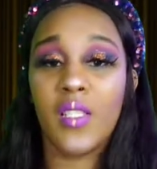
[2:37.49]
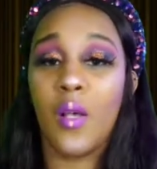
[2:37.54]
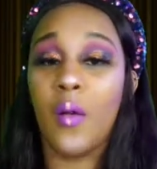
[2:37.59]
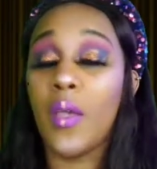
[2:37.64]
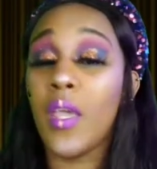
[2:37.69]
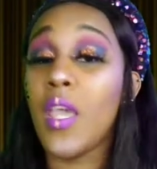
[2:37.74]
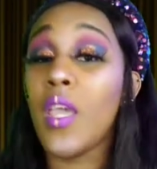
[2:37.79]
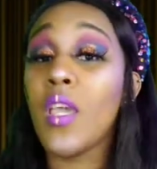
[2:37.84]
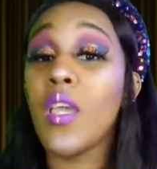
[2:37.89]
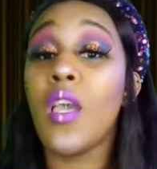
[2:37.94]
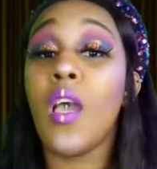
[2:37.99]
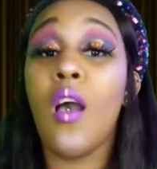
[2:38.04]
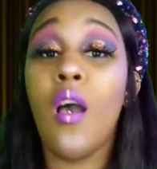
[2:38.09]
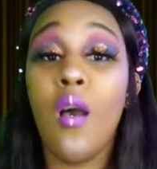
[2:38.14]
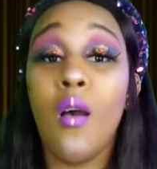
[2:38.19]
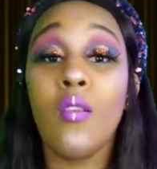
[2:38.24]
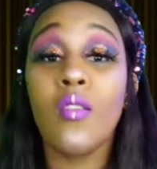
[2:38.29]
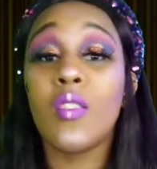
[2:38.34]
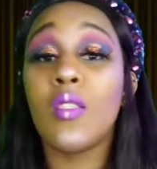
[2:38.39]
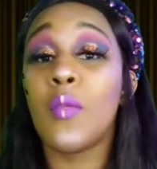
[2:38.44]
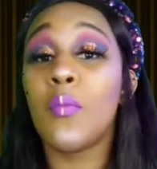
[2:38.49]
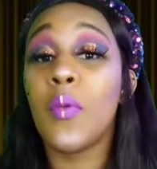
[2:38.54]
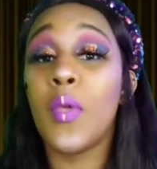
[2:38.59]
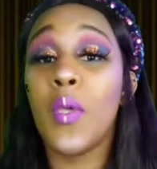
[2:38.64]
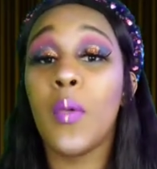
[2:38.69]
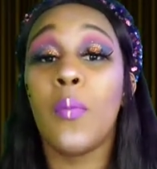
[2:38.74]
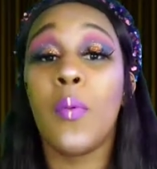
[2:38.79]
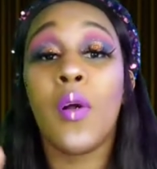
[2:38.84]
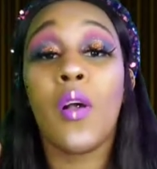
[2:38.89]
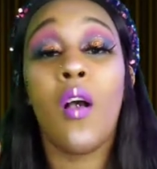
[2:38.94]
So he goes to
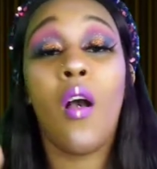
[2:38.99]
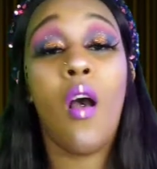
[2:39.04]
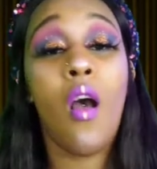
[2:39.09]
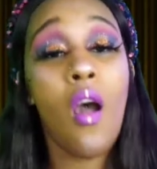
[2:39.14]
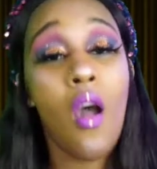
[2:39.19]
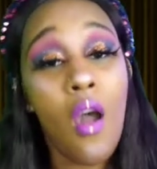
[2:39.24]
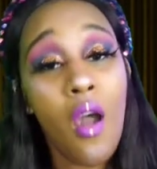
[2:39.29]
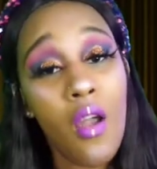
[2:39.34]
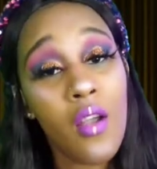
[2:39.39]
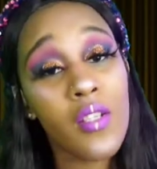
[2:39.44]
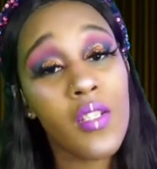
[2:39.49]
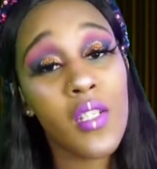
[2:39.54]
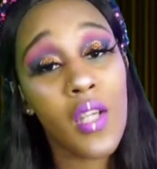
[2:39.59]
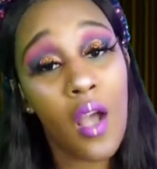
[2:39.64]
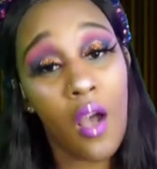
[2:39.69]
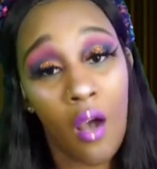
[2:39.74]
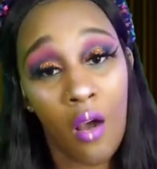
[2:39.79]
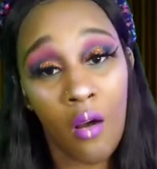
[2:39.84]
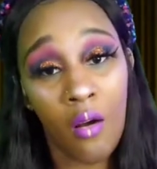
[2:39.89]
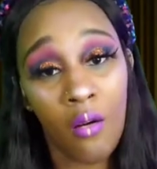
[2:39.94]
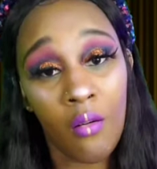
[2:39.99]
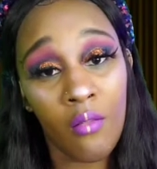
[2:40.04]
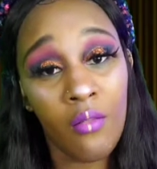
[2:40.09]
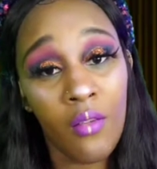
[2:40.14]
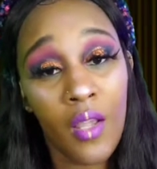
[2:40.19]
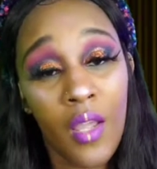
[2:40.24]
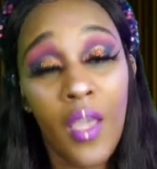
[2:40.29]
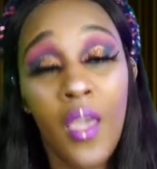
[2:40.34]
people's cars, y'all.